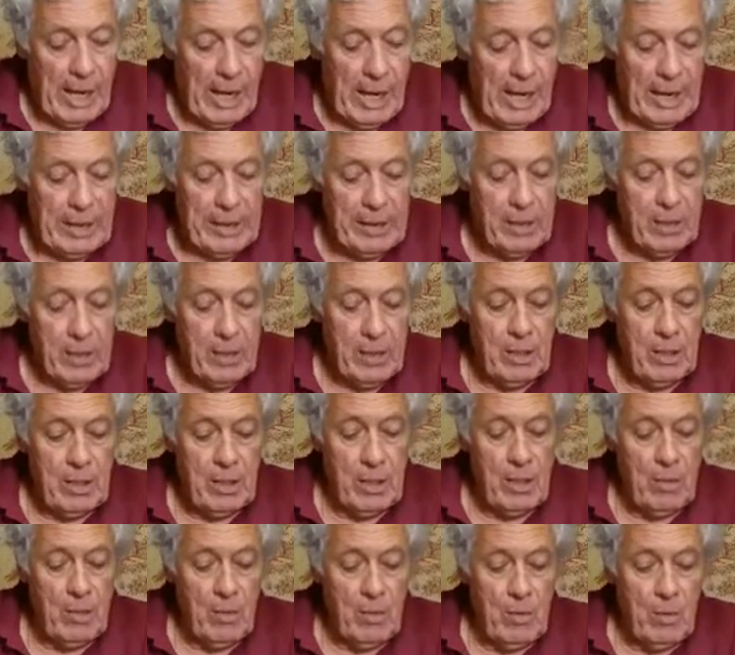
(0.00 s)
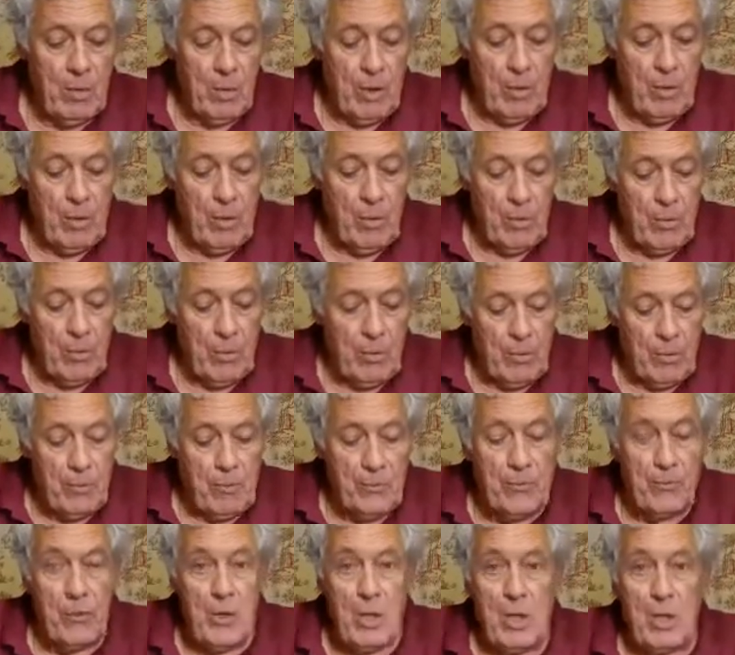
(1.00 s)
and well,
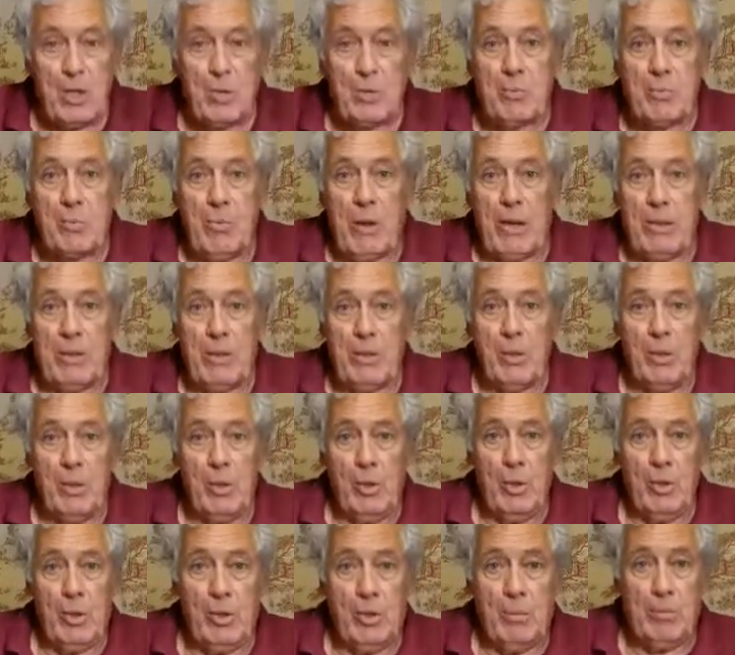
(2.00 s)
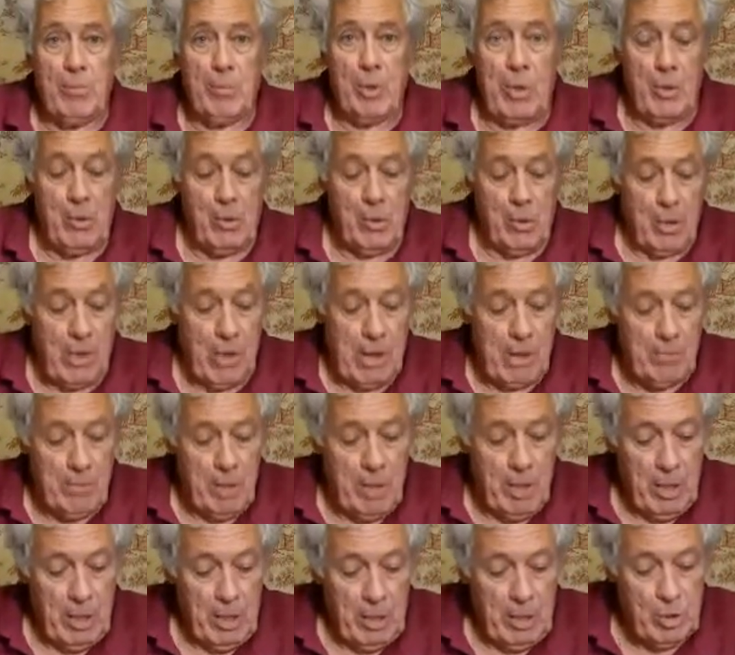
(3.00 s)
the first one that you could program
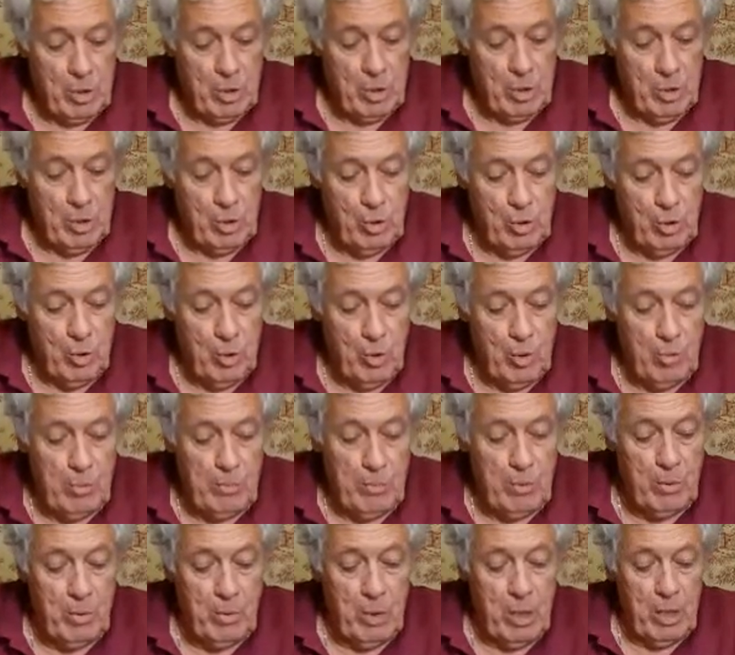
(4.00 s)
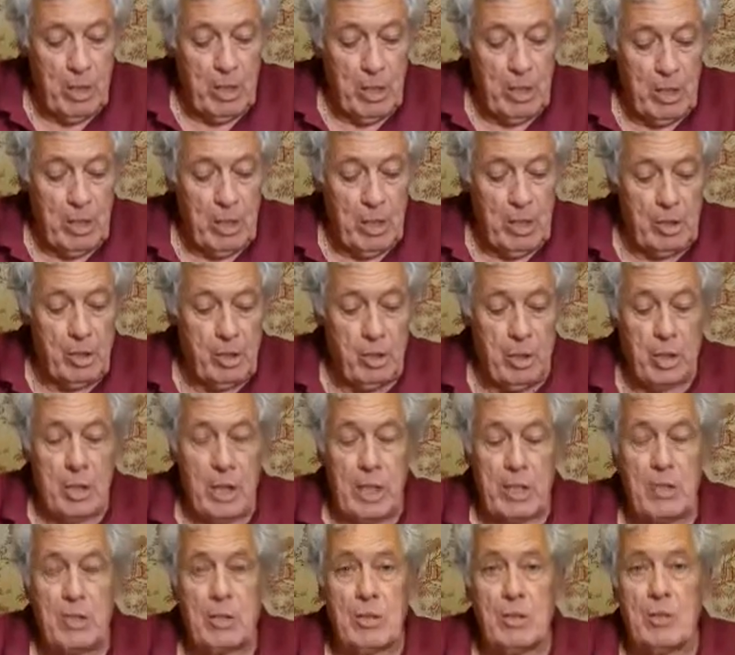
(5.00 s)
is normal
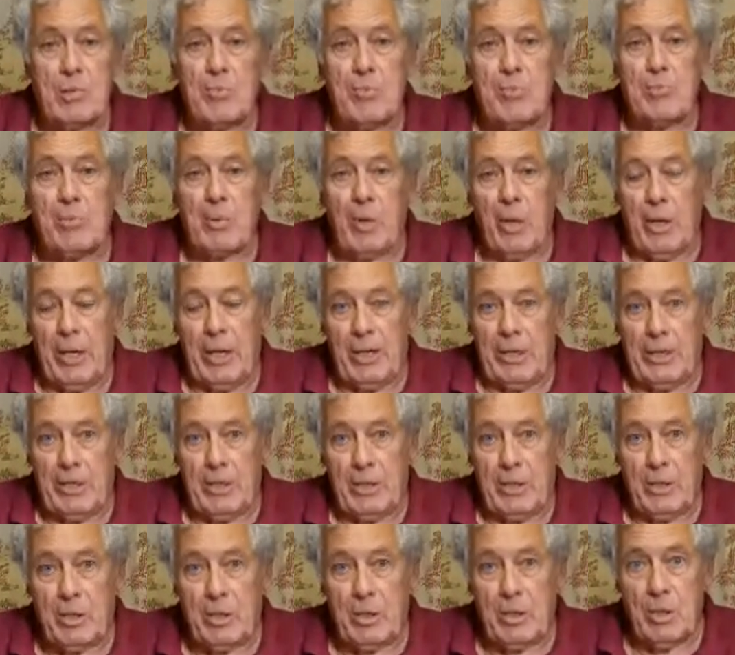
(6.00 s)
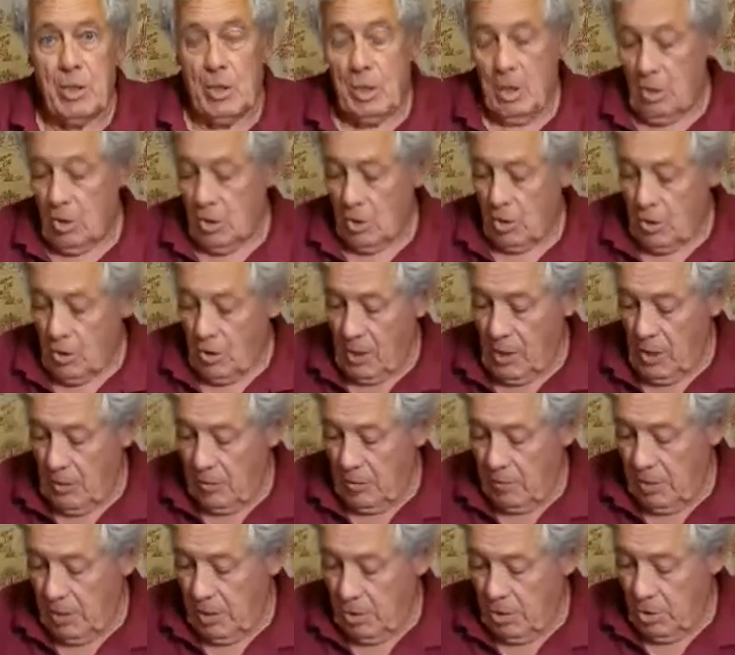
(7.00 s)
adjust brightness, so
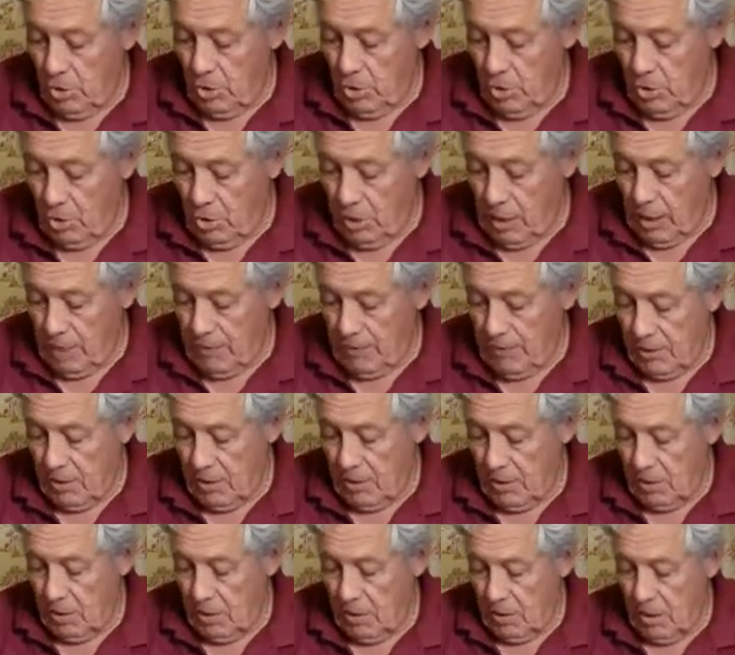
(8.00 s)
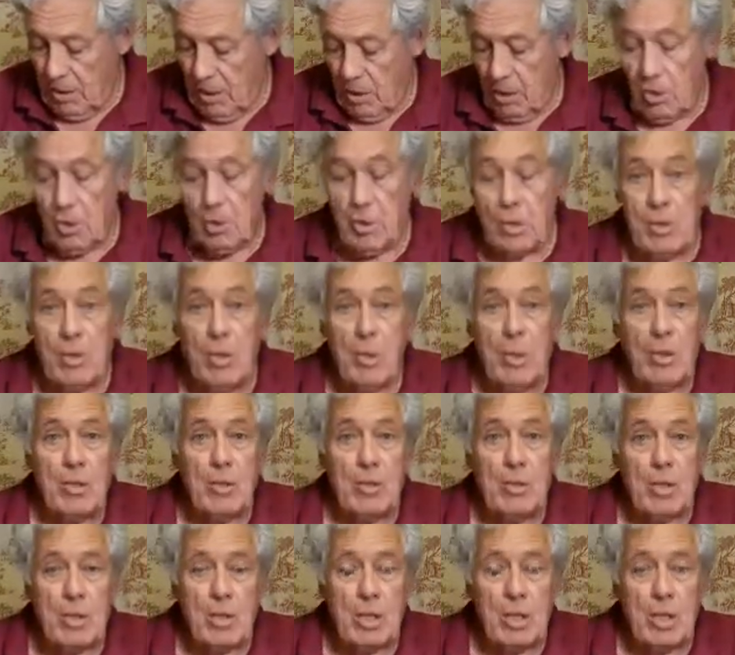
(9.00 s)
that means you could have it
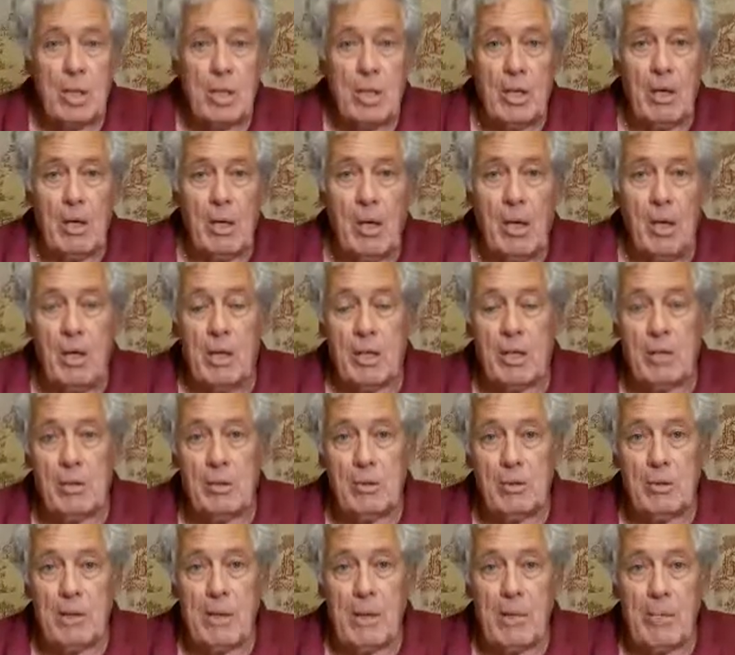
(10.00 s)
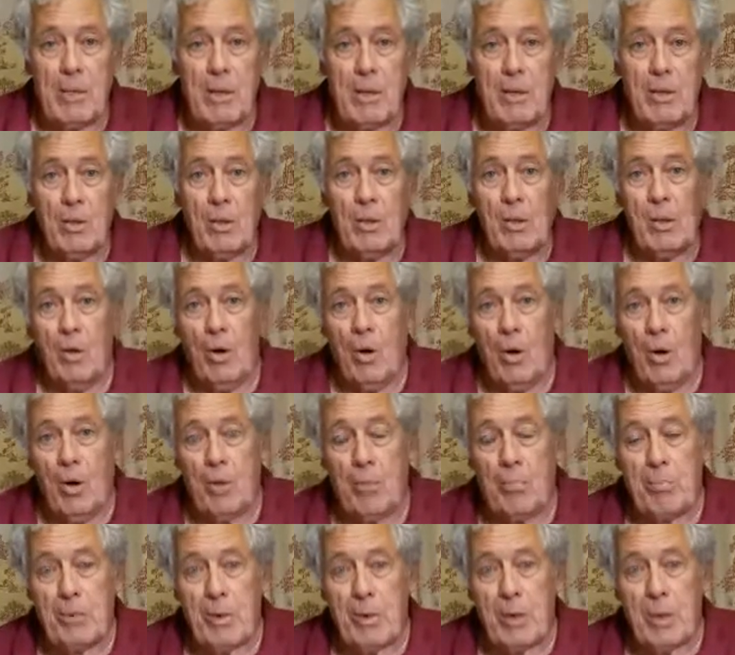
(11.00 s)
just a little dimmer
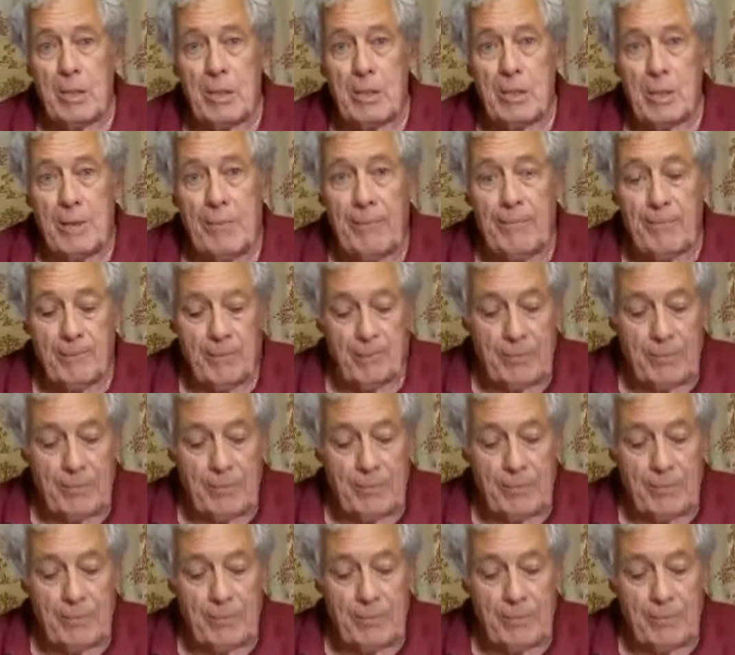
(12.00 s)
or brighter.